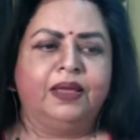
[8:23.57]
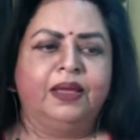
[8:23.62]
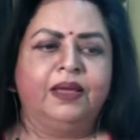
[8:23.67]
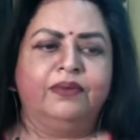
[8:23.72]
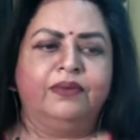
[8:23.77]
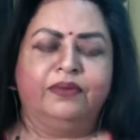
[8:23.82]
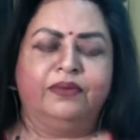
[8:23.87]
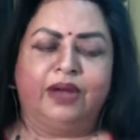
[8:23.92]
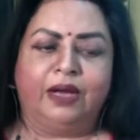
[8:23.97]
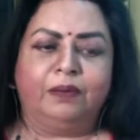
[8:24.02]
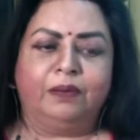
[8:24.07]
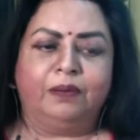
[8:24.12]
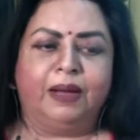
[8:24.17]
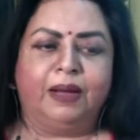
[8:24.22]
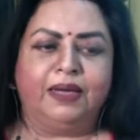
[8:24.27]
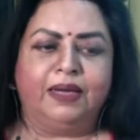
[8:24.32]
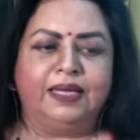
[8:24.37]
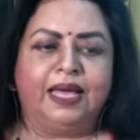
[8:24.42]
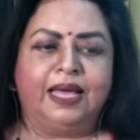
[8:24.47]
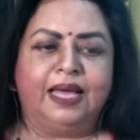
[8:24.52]
Drug
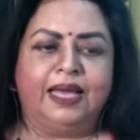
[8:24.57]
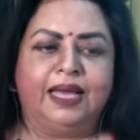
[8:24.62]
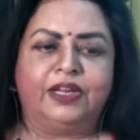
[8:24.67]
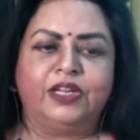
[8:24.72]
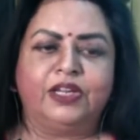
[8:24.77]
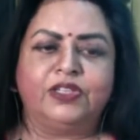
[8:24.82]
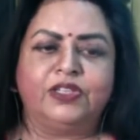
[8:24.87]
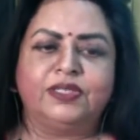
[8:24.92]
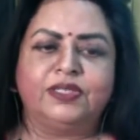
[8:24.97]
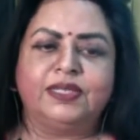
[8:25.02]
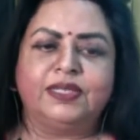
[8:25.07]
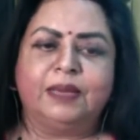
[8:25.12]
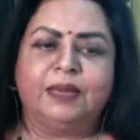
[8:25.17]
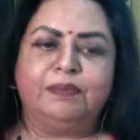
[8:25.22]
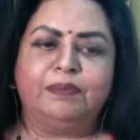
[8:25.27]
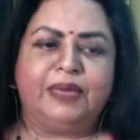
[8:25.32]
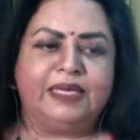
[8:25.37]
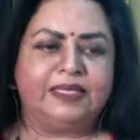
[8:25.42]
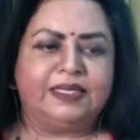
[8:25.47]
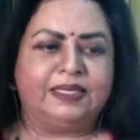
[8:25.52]
party allegations are
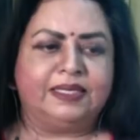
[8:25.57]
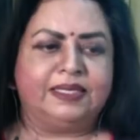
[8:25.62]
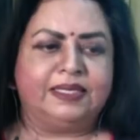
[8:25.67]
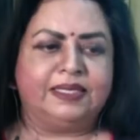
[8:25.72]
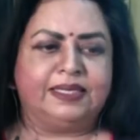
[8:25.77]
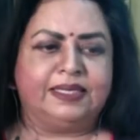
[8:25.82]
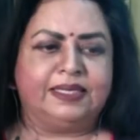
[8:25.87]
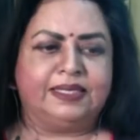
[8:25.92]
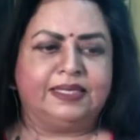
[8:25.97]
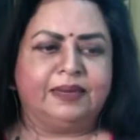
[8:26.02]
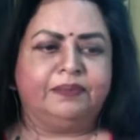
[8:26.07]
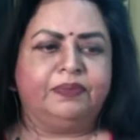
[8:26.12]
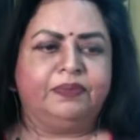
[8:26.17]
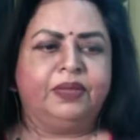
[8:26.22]
baseless, he said.